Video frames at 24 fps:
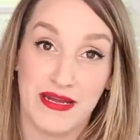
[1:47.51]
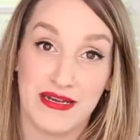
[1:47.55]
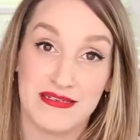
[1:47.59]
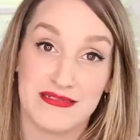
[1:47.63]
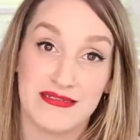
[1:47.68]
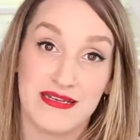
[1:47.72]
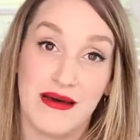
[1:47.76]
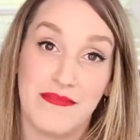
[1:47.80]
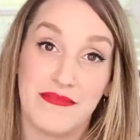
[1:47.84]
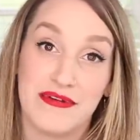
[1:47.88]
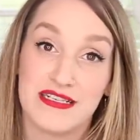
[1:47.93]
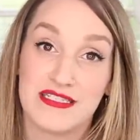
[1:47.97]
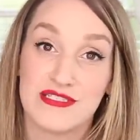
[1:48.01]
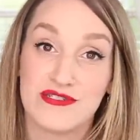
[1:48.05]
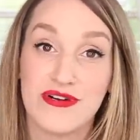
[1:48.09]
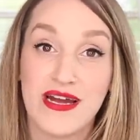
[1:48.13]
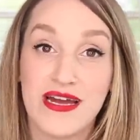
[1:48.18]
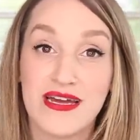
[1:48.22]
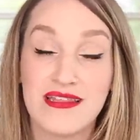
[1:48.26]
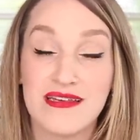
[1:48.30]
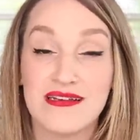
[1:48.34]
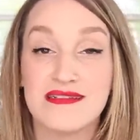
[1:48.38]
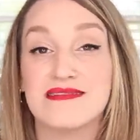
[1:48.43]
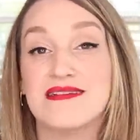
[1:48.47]
It is not my
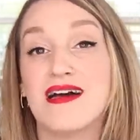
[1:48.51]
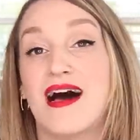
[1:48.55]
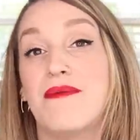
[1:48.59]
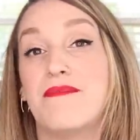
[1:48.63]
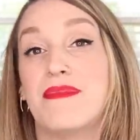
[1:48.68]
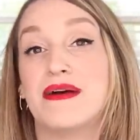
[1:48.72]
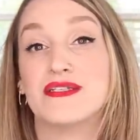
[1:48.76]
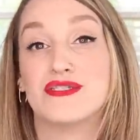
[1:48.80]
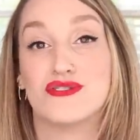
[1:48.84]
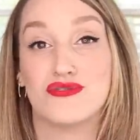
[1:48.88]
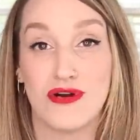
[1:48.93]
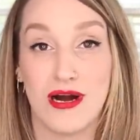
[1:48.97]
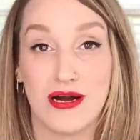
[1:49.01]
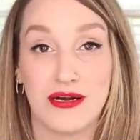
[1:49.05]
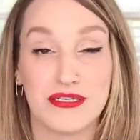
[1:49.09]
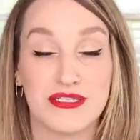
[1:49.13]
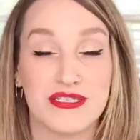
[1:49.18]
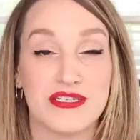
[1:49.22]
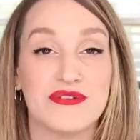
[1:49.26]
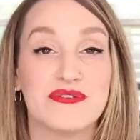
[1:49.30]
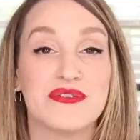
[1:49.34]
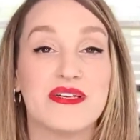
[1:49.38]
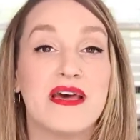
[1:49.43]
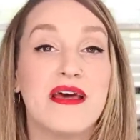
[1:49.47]
strength, it is not my strong
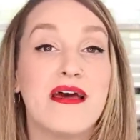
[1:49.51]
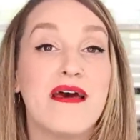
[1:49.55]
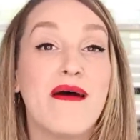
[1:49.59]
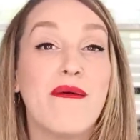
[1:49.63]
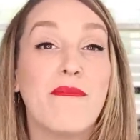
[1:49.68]
suit.